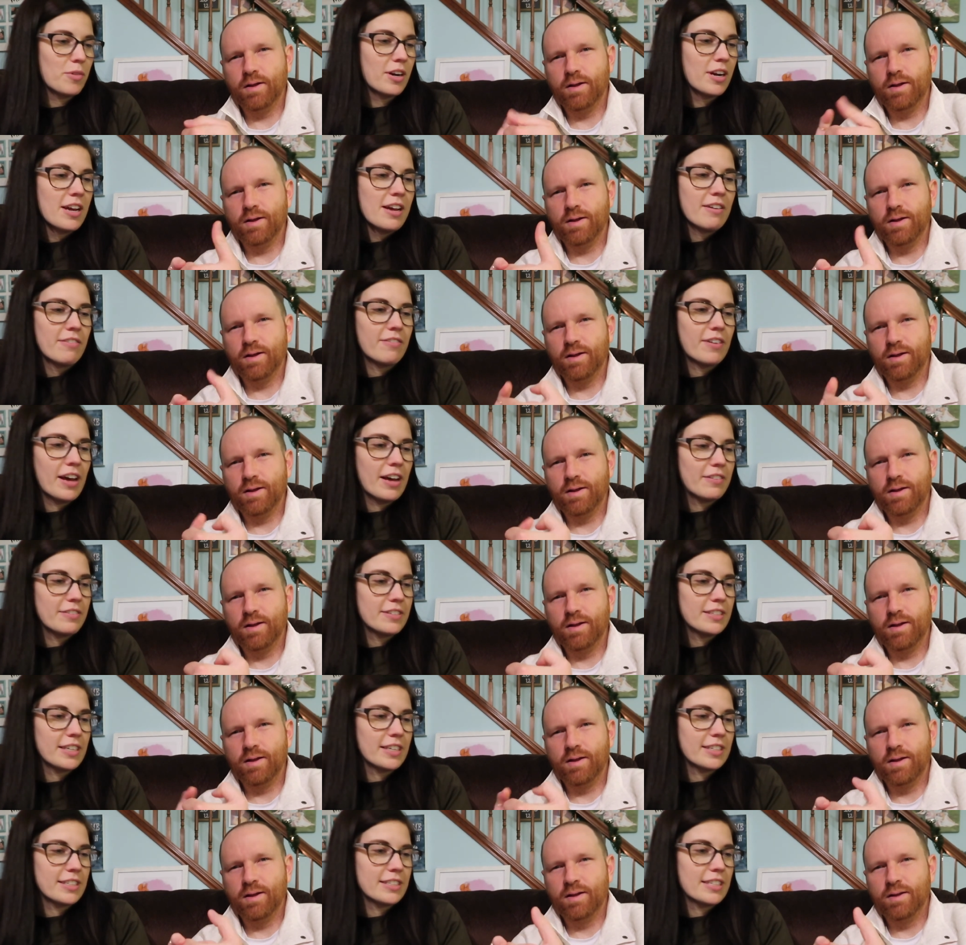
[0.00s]
Speaker 1: war. Five,
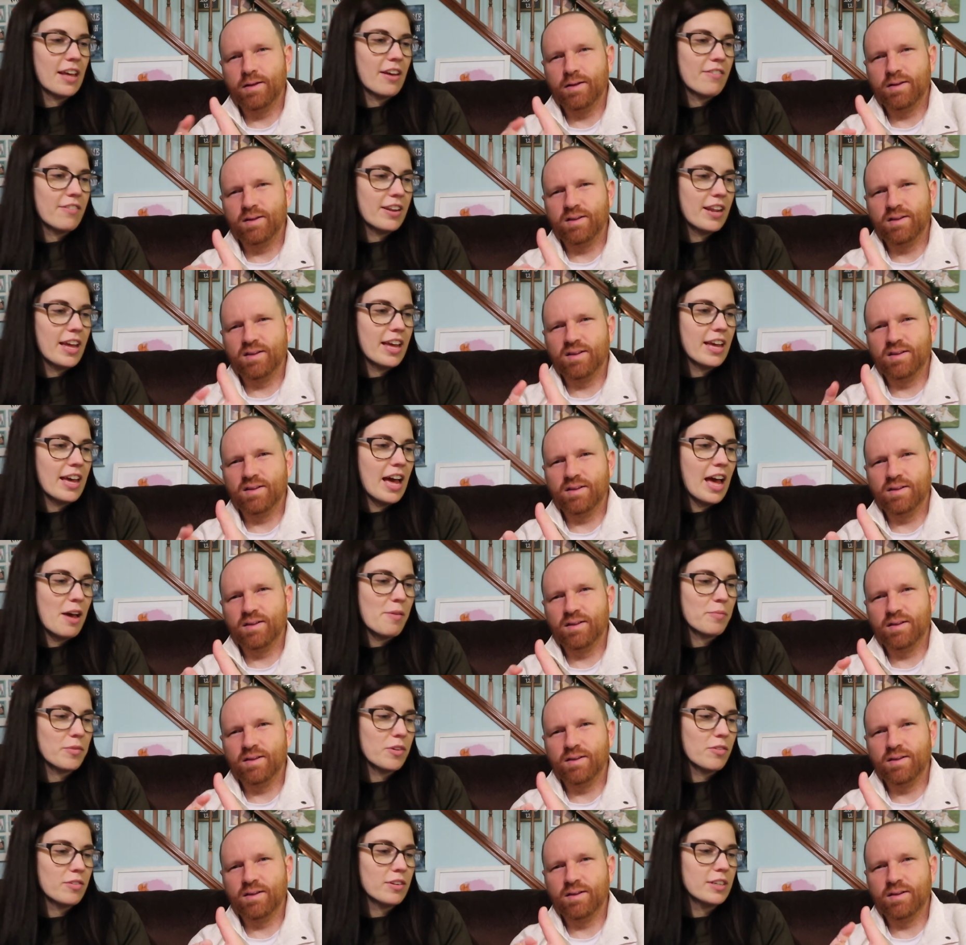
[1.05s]
six, seven, eight.
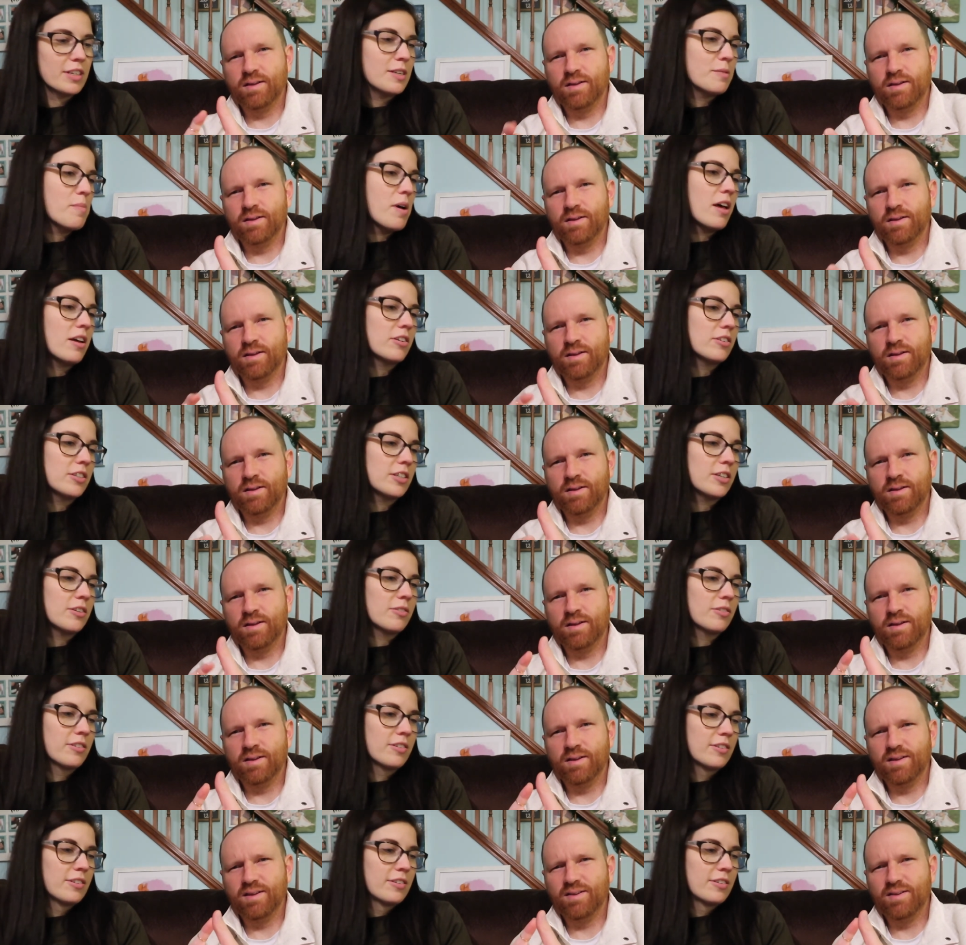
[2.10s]
I'm going to demolish you.